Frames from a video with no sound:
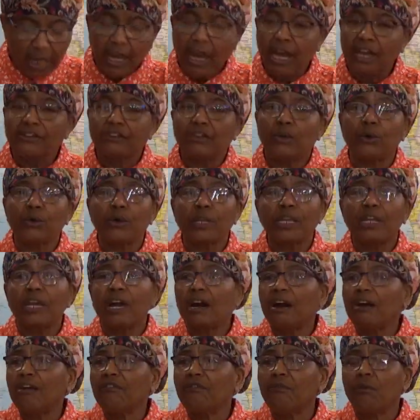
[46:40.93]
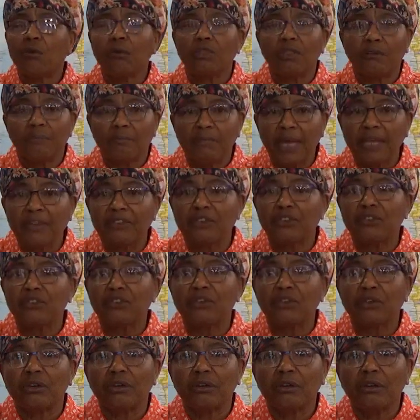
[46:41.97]
I todah Yah for the
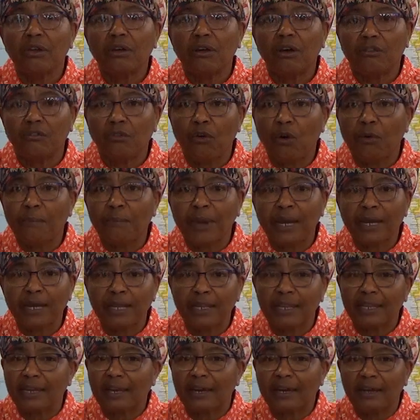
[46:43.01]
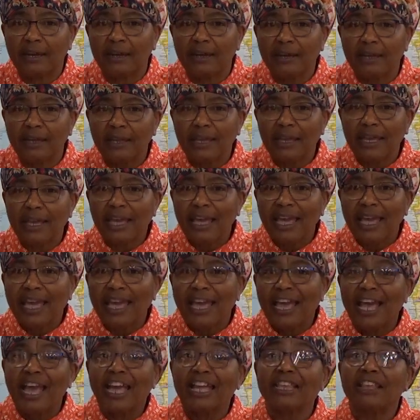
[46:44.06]
messenger of Almighty Yah.
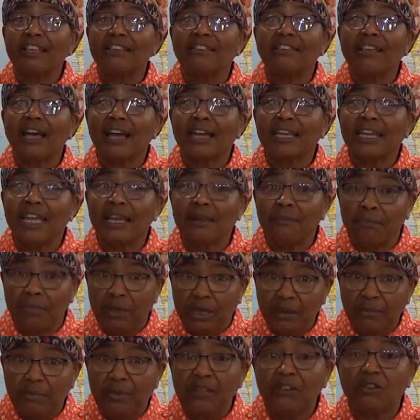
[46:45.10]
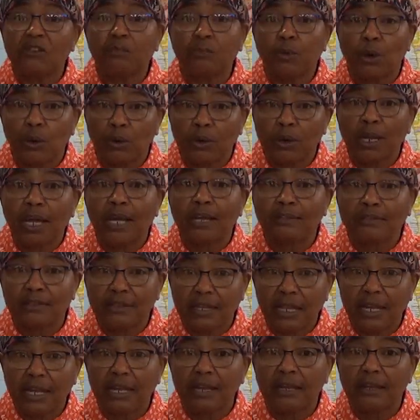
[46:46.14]
And the Zakim Benjamin spoke last
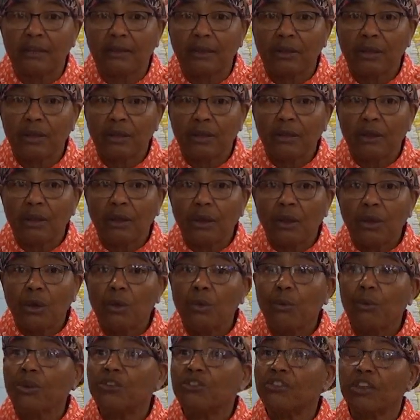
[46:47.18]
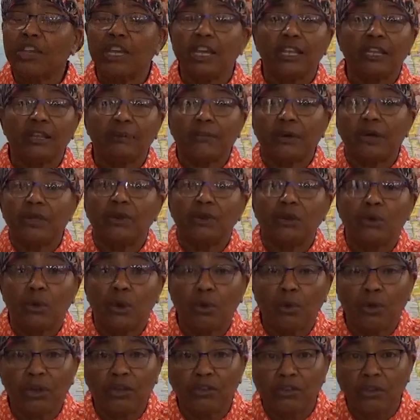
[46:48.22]
night. Which kingdom are you
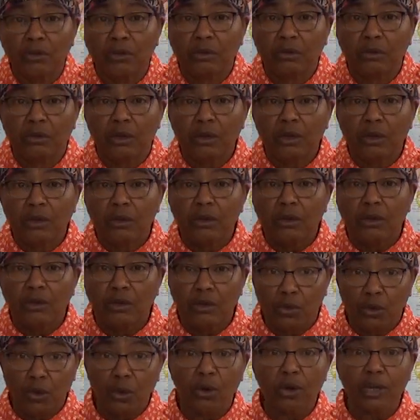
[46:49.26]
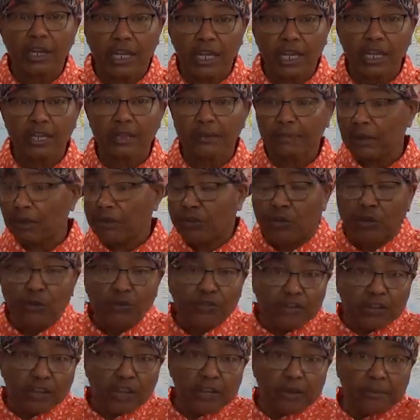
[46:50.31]
going to? your kingdom that you
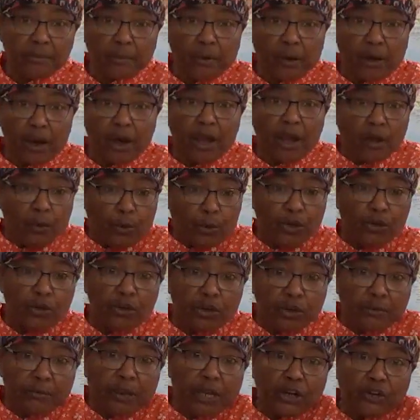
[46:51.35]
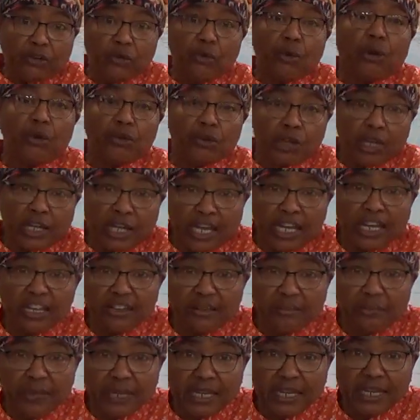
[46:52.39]
set apart, where you're going to make sure all your
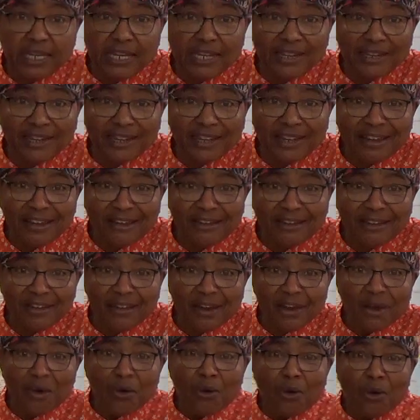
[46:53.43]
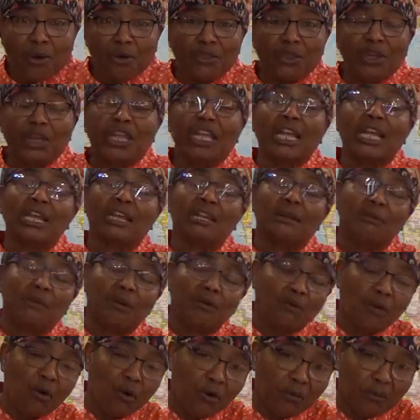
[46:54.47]
kinsmen get in there, or the kingdom
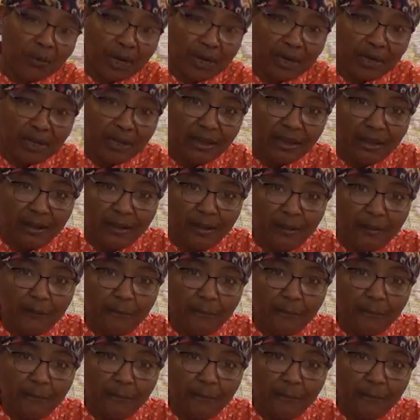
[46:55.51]
of Almighty God.